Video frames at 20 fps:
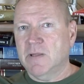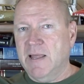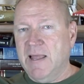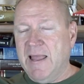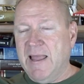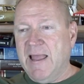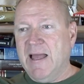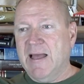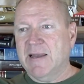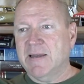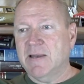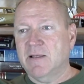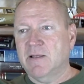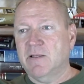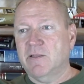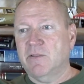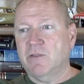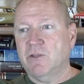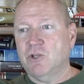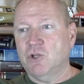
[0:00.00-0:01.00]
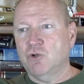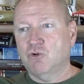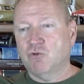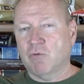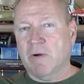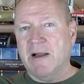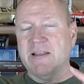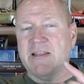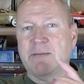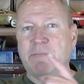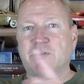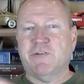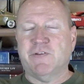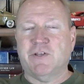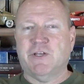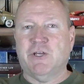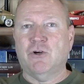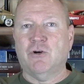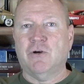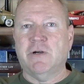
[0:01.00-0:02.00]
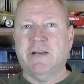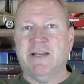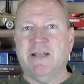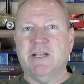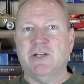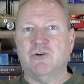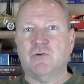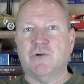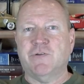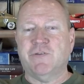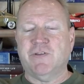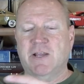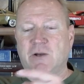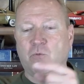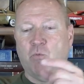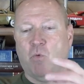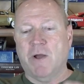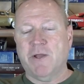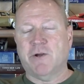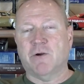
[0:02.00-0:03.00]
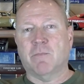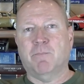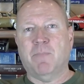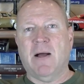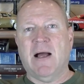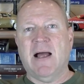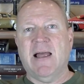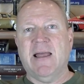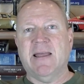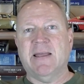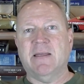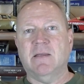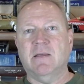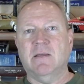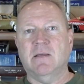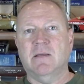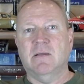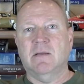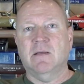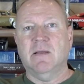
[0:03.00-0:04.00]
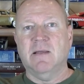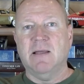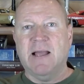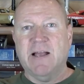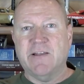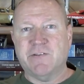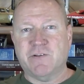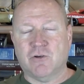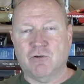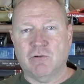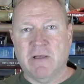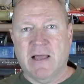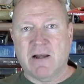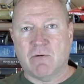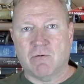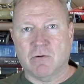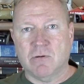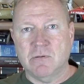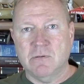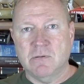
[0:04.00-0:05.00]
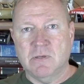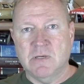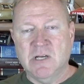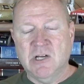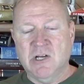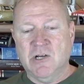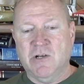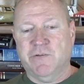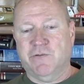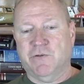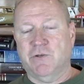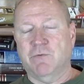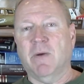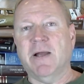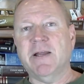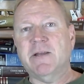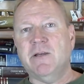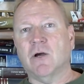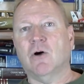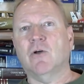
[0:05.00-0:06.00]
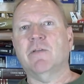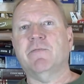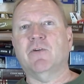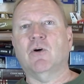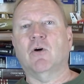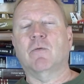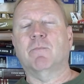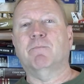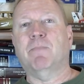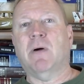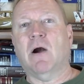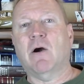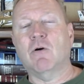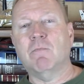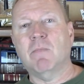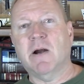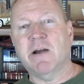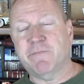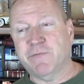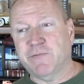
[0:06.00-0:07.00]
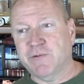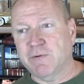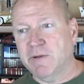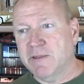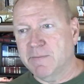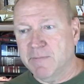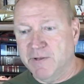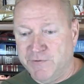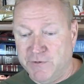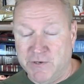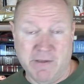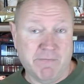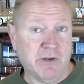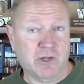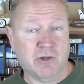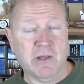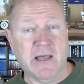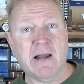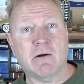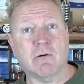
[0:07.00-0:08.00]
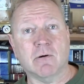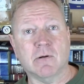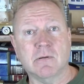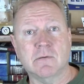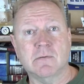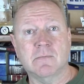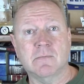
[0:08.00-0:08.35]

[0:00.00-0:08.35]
and you grant them a security interest in what you're buying as collateral. So you might know that if you go to borrow money from somebody, they might say, do you have any collateral?